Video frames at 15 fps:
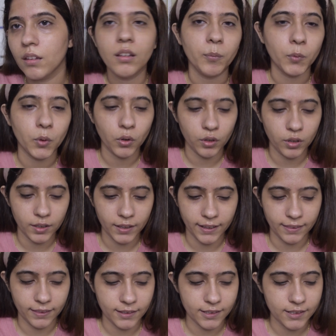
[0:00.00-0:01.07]
I'm gonna
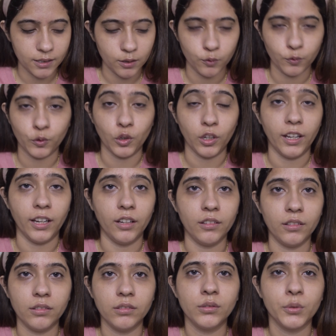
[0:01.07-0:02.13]
let this sit for
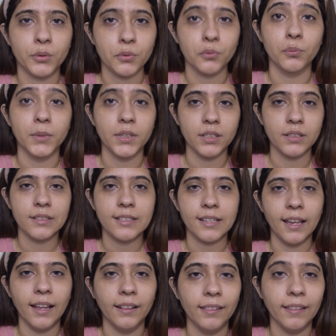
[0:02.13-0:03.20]
like 2 minutes
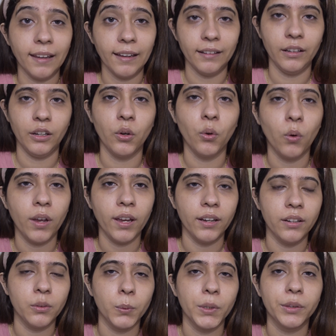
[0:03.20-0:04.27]
and then go
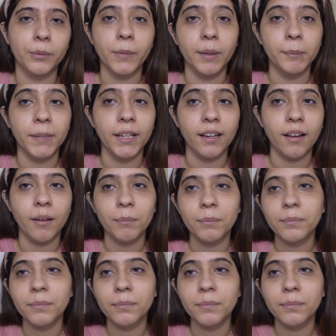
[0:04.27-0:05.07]
ahead with my makeup.